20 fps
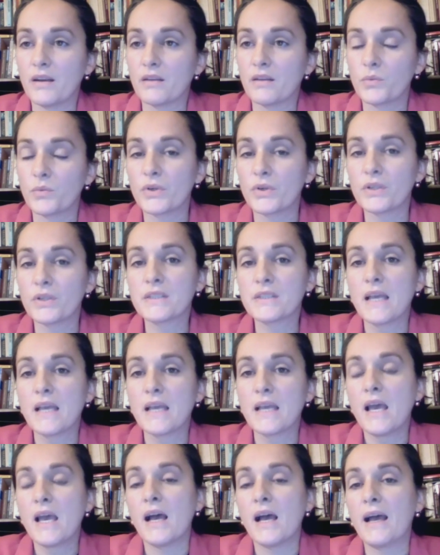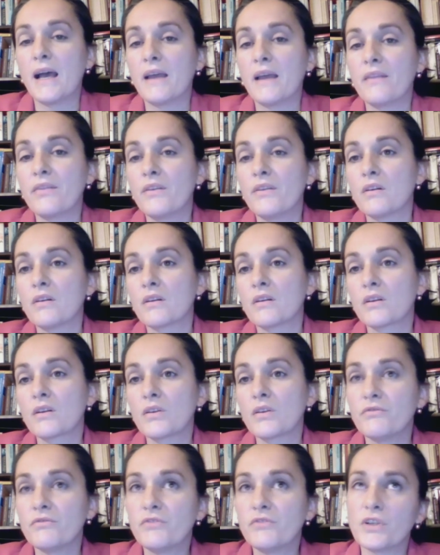other words. And
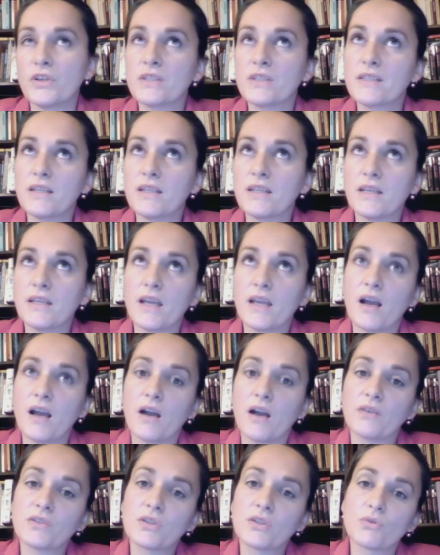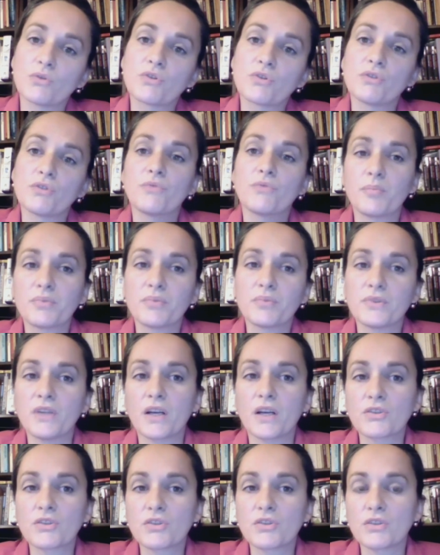conversely, how social
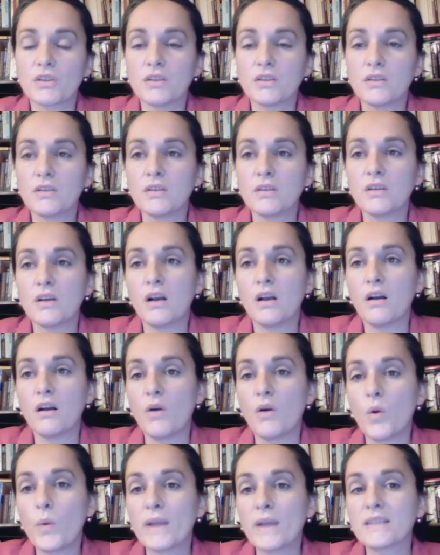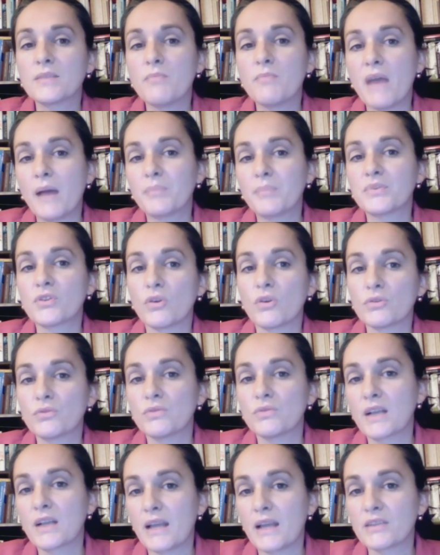reproduction always maps onto
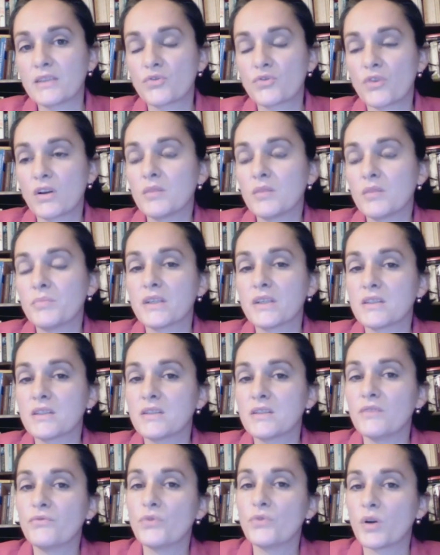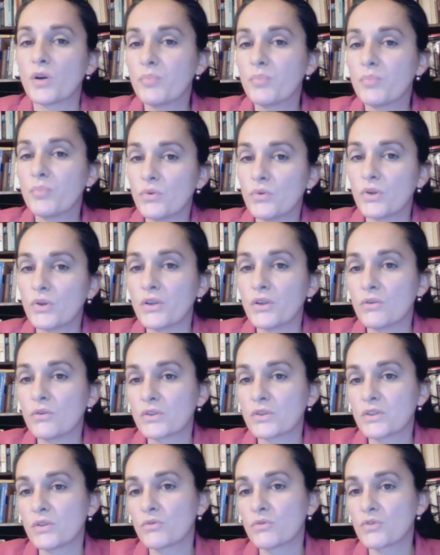the class struggle, because if you are poor,
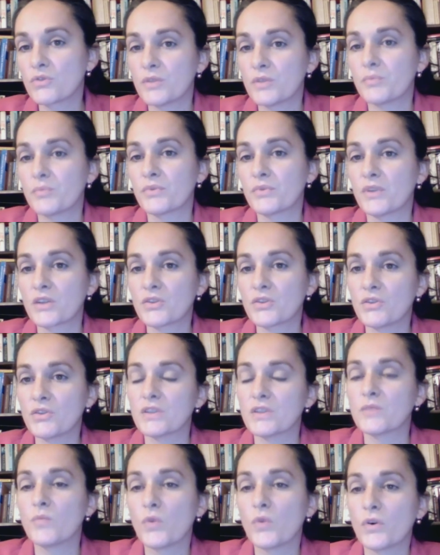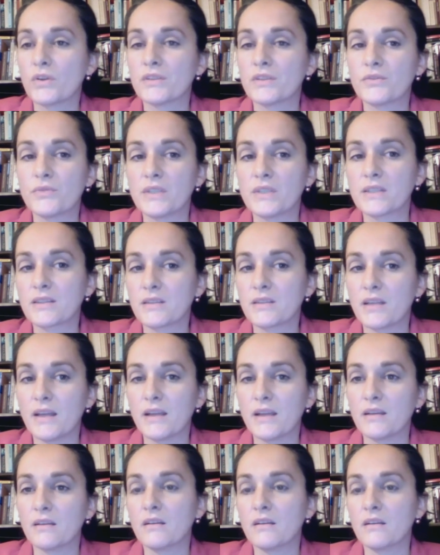your social reproduction is more at risk
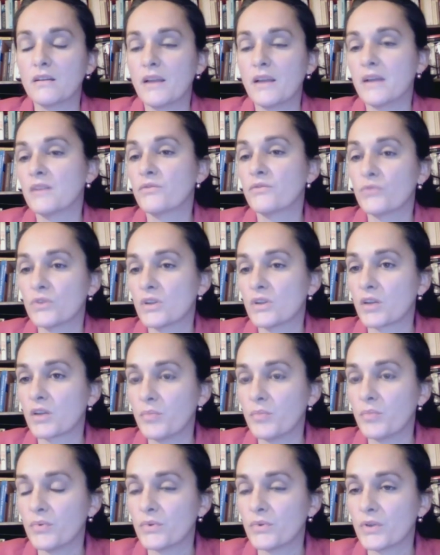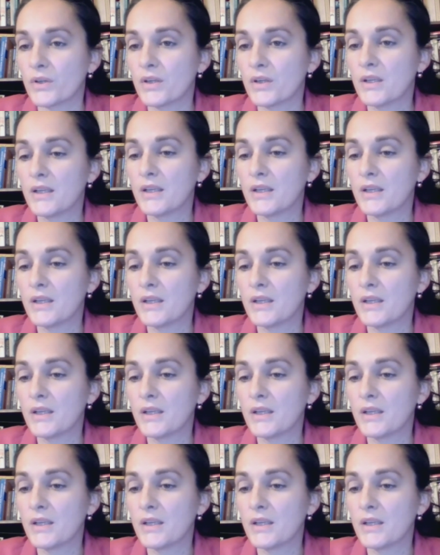than if you're not poor.